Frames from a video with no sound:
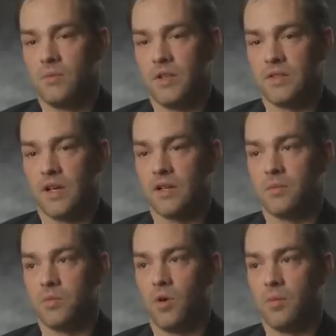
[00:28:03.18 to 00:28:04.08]
My second
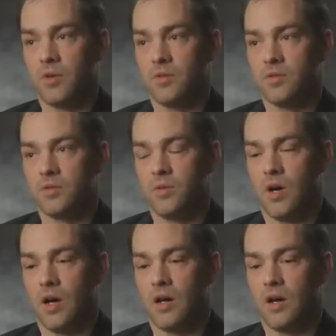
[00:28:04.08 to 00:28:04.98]
deployment to
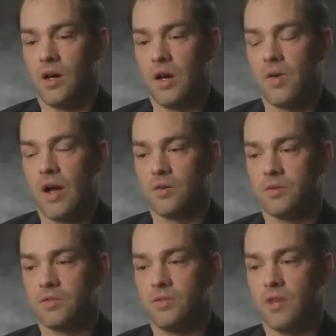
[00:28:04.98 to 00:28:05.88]
Iraq
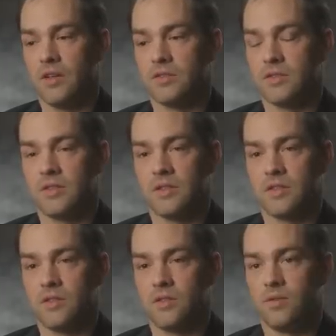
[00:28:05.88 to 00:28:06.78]
was 2006
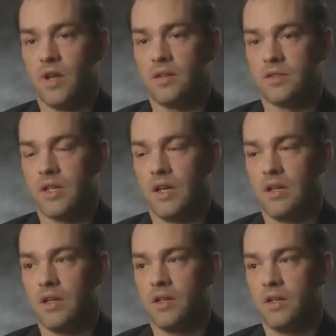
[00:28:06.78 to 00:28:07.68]
to 2008.